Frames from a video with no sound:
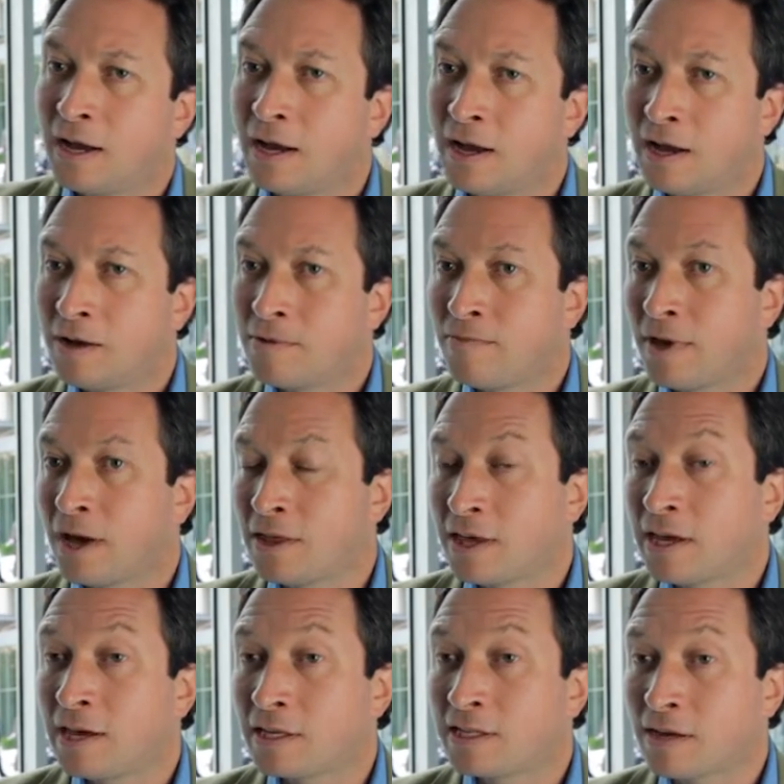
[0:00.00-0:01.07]
I
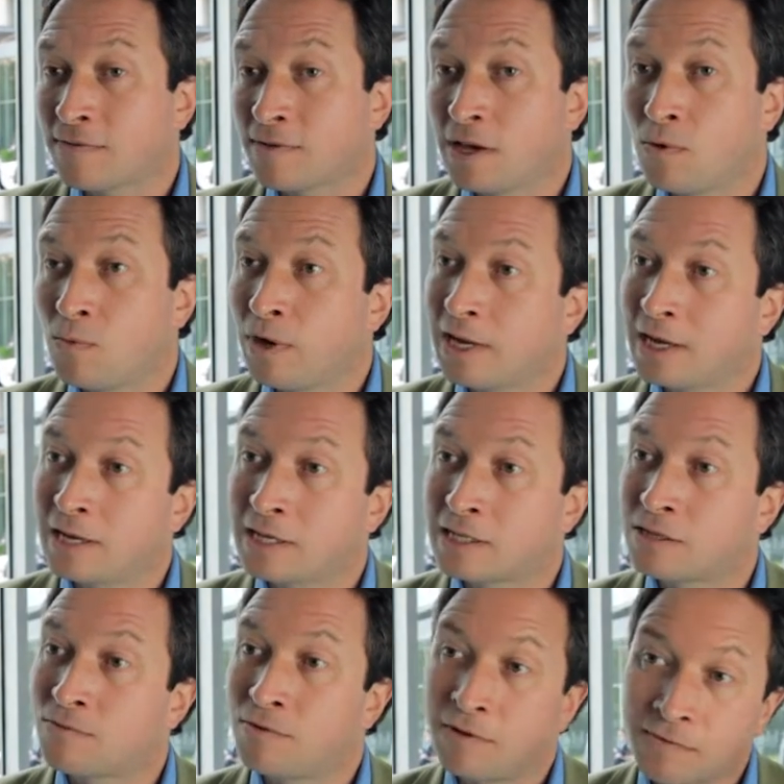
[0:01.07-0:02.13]
think definitely a
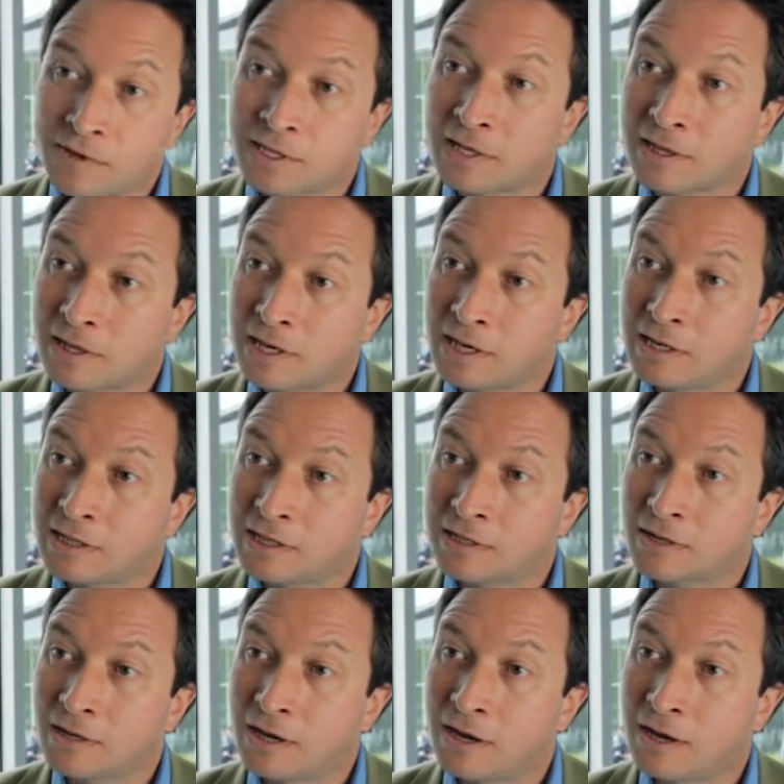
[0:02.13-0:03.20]
willingness to revisit
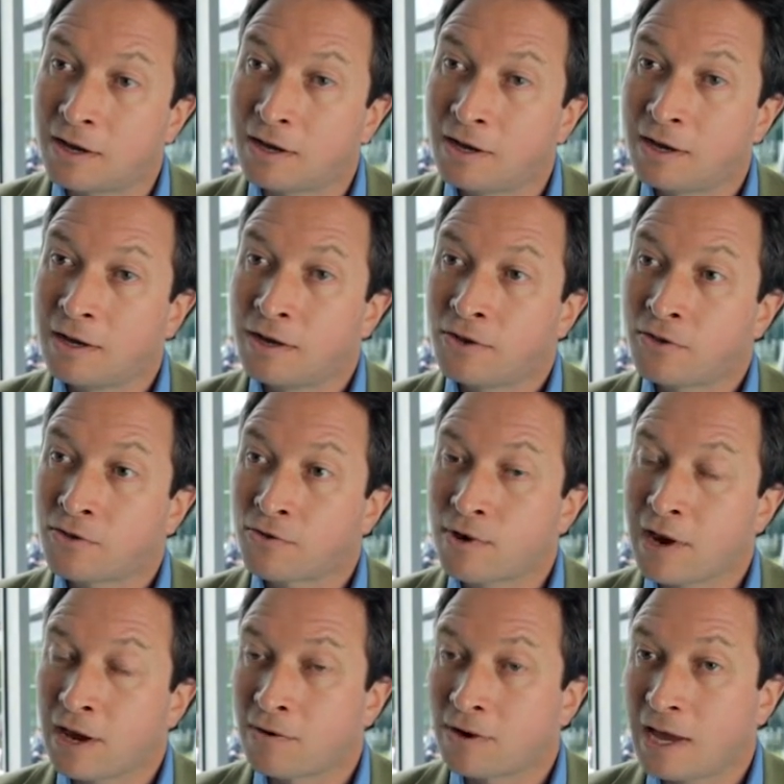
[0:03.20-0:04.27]
things
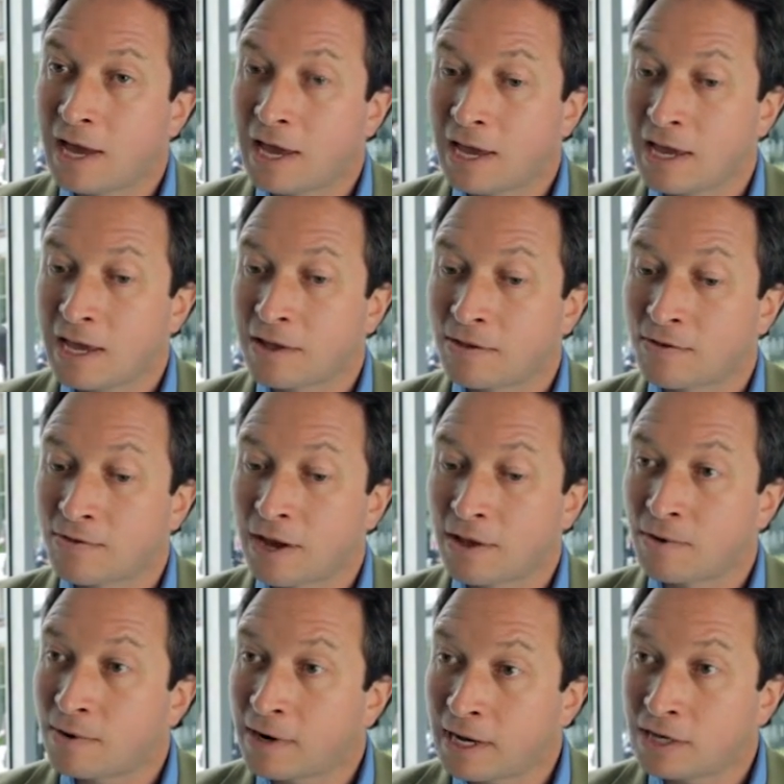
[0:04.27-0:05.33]
throughout
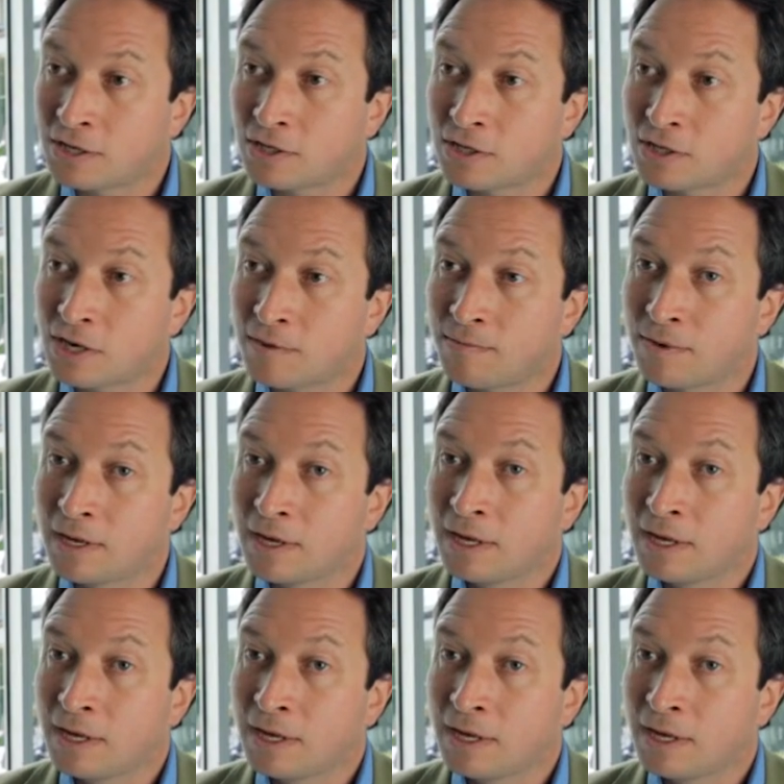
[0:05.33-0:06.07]
the relationship,